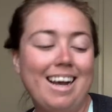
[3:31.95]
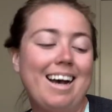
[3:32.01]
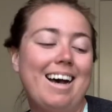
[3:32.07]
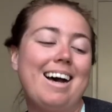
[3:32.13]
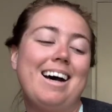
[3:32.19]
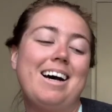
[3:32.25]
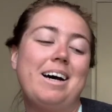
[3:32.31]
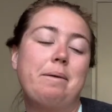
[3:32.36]

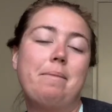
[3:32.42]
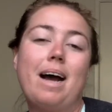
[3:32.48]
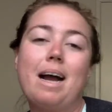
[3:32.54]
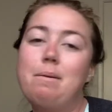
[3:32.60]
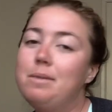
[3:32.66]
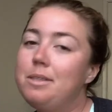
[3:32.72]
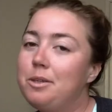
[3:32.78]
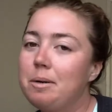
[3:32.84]

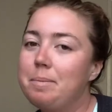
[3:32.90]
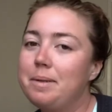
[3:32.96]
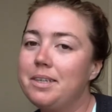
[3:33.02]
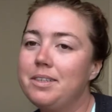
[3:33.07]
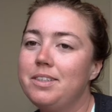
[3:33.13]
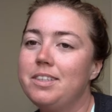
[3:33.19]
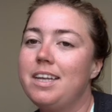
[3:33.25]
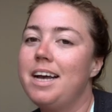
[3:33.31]
I'm a
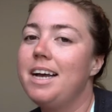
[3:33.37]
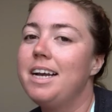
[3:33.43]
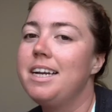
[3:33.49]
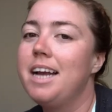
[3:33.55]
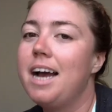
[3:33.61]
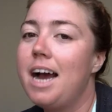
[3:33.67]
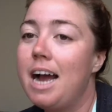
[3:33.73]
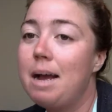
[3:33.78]
Scorpio
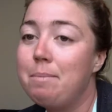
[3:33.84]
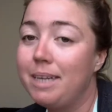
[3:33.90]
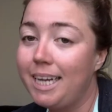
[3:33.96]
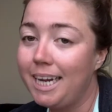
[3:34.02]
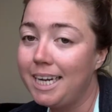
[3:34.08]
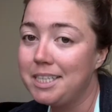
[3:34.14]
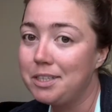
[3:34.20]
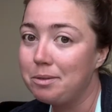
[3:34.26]
sun, I'm a
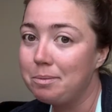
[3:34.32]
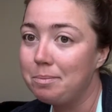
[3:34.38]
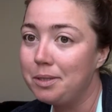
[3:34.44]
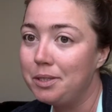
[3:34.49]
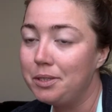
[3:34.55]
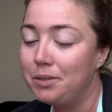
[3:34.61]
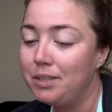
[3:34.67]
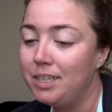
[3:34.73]
Cancer
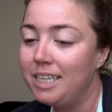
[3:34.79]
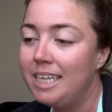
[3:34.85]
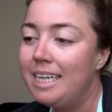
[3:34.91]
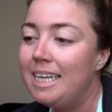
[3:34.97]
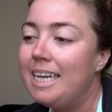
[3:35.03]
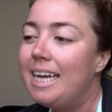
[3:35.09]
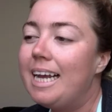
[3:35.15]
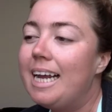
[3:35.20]
moon,
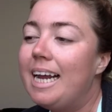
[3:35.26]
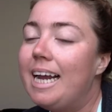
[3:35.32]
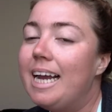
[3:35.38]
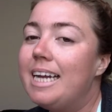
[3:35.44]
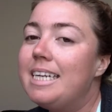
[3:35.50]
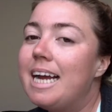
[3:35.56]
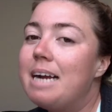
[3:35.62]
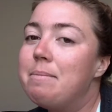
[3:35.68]

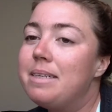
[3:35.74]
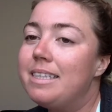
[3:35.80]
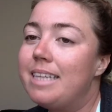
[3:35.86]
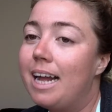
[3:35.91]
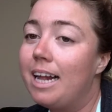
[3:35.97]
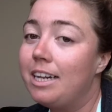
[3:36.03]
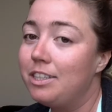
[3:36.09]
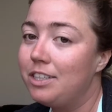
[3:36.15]
and I'm a
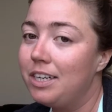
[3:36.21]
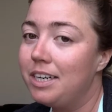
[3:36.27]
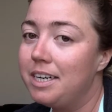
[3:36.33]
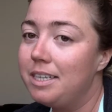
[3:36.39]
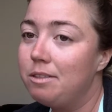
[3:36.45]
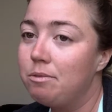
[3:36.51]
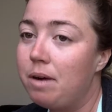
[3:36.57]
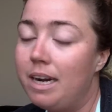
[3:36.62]

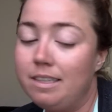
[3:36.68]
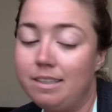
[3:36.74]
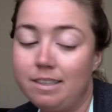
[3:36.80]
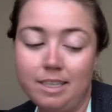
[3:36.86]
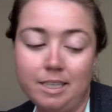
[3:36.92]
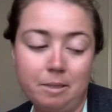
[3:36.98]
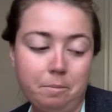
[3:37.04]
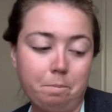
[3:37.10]
Sagittarius
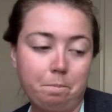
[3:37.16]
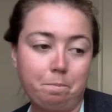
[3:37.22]
rising,